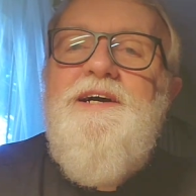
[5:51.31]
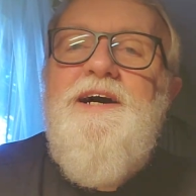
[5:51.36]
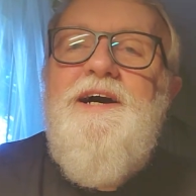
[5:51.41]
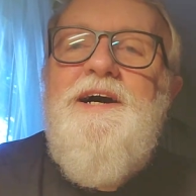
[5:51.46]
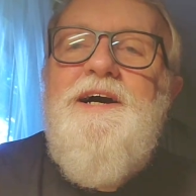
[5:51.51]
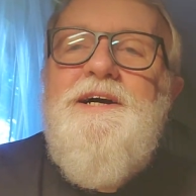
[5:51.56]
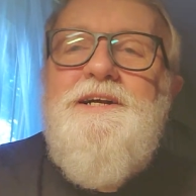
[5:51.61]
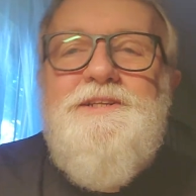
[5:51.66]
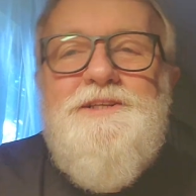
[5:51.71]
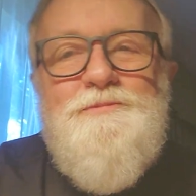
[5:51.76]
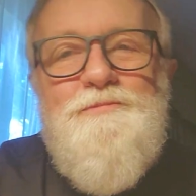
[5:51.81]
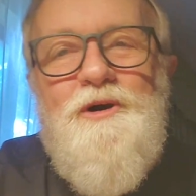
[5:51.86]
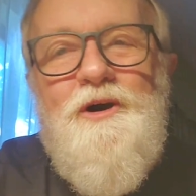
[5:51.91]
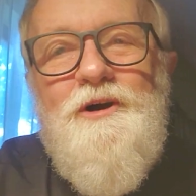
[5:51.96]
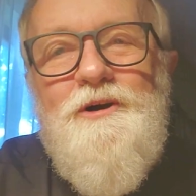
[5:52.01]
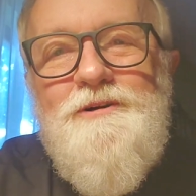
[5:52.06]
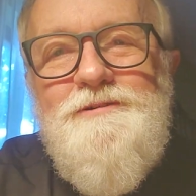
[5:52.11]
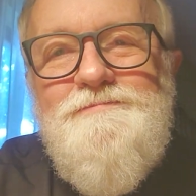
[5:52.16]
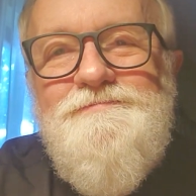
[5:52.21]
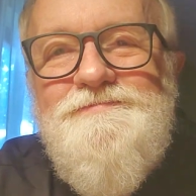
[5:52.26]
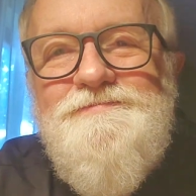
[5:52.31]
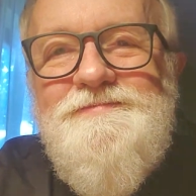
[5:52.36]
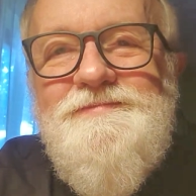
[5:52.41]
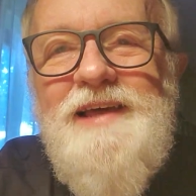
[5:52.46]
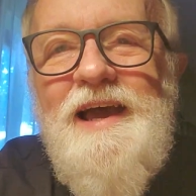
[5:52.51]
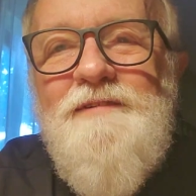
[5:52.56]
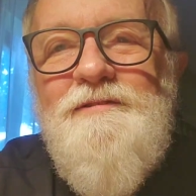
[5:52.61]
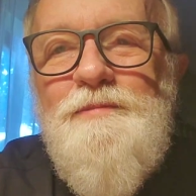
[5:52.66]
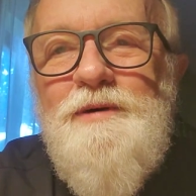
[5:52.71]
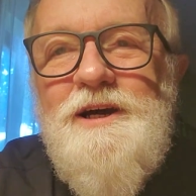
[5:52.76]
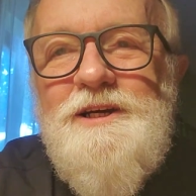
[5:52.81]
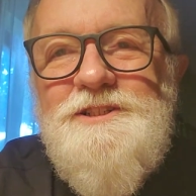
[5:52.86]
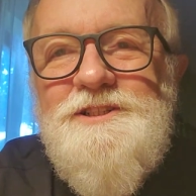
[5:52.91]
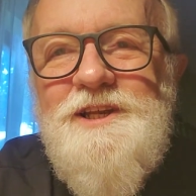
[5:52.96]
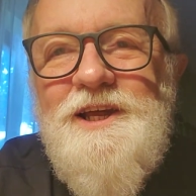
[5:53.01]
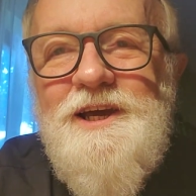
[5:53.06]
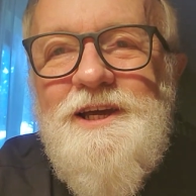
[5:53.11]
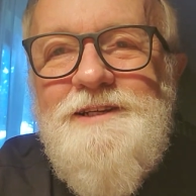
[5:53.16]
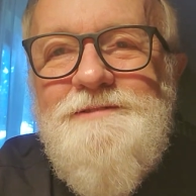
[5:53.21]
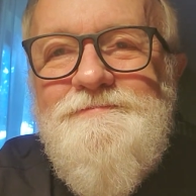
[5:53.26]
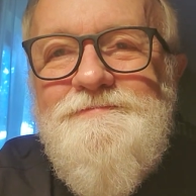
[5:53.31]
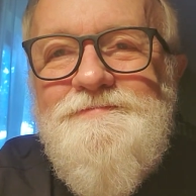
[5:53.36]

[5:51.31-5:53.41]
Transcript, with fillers: uh, tomorrow. Have a blessed day.